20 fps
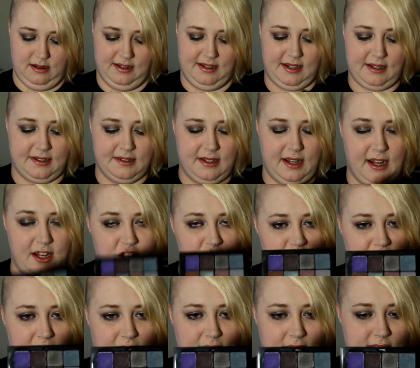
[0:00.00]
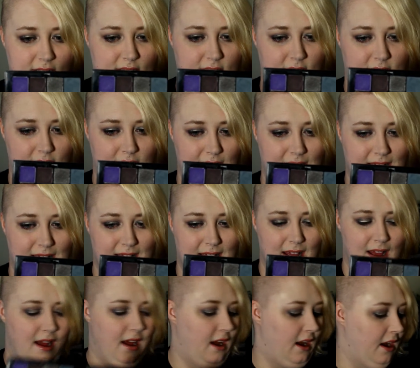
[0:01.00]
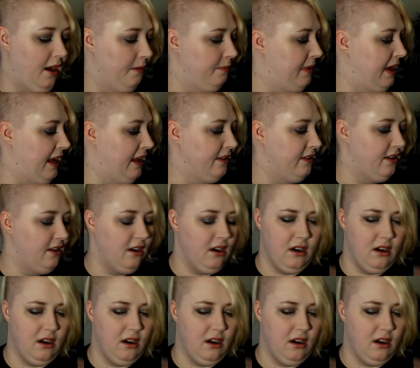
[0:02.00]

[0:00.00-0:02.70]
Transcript: 16 shades, and